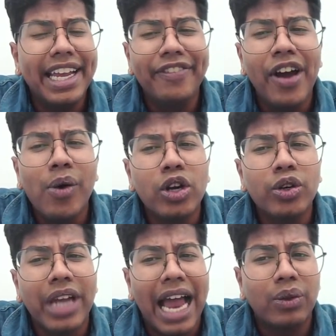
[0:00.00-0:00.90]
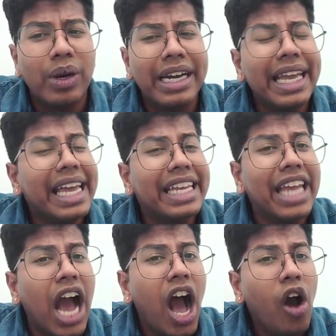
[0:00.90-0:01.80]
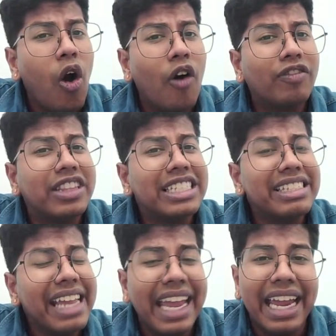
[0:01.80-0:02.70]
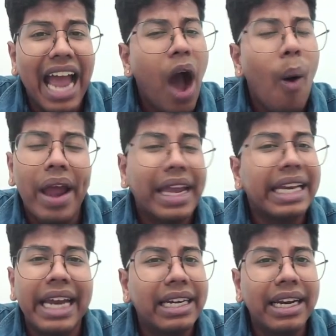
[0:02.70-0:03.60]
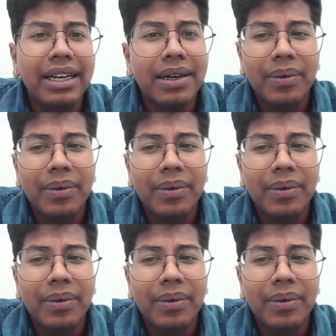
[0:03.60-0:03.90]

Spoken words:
If I want to calculate area of this A, how I can get it?